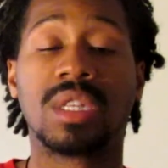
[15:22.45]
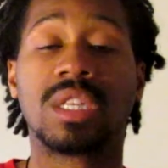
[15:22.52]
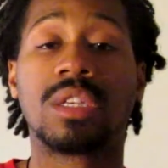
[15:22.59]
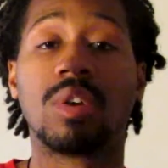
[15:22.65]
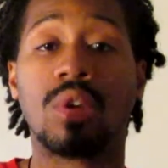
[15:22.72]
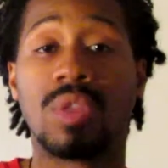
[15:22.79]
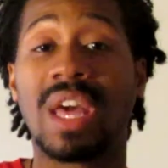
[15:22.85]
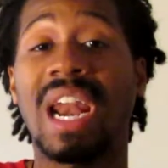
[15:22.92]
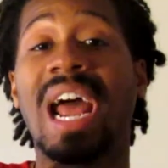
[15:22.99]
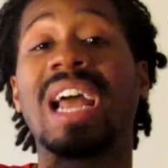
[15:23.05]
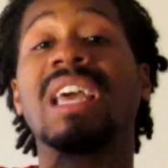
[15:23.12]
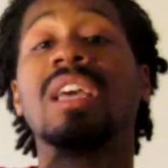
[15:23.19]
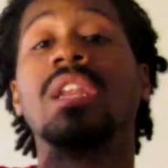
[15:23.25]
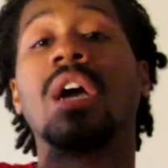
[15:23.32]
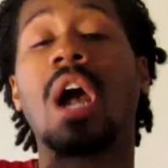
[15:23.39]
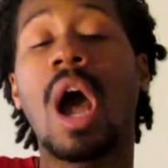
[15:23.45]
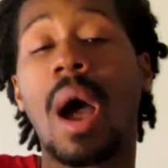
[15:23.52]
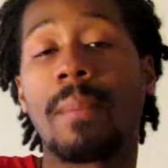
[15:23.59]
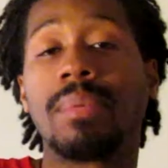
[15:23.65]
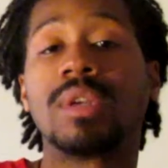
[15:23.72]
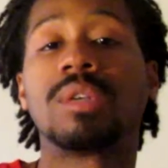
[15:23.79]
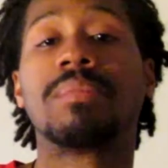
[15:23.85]
so that I can
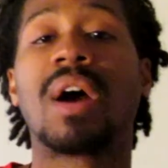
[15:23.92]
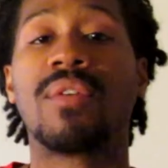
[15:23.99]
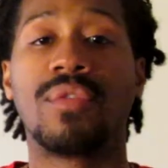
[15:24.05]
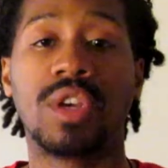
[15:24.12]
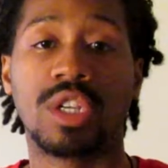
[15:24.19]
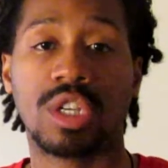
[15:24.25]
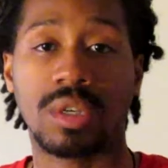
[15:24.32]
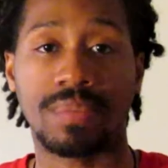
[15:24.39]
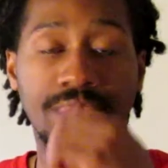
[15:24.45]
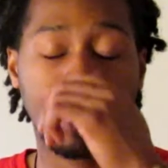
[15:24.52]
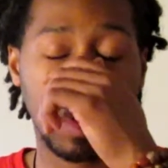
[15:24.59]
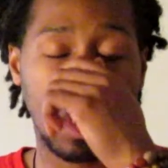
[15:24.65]
accomplish my vision.